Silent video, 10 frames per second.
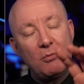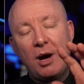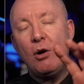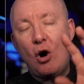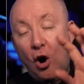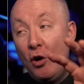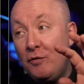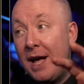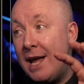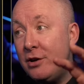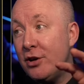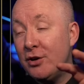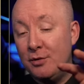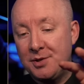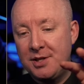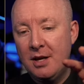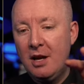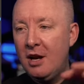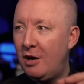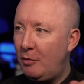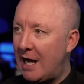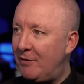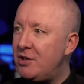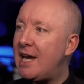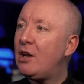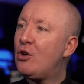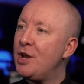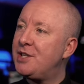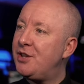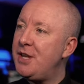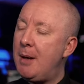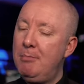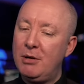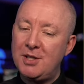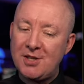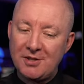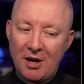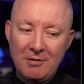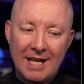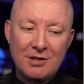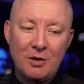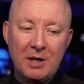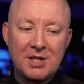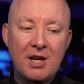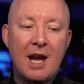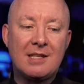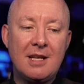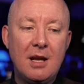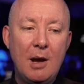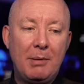Well, on that news, we haven't yet got into the numbers, so don't get too excited,